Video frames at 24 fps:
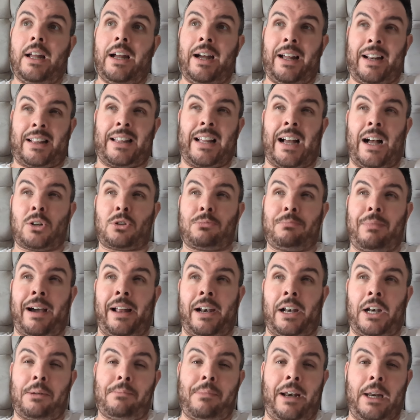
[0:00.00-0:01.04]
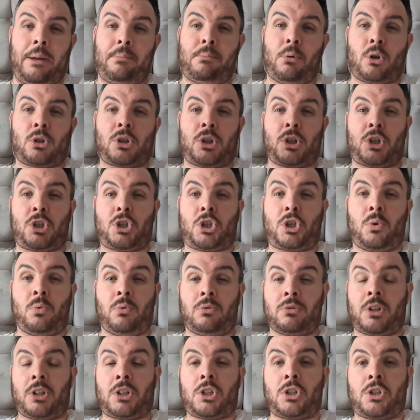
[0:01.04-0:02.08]
and a thousand mile in the minibus is two
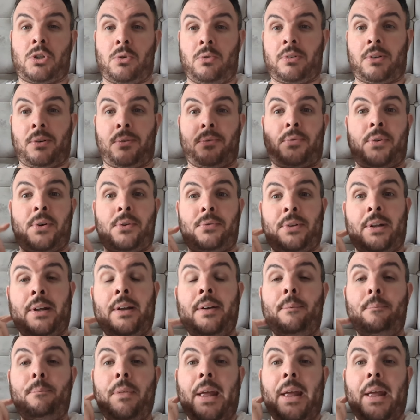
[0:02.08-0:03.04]
hundred to two hundred and fifty.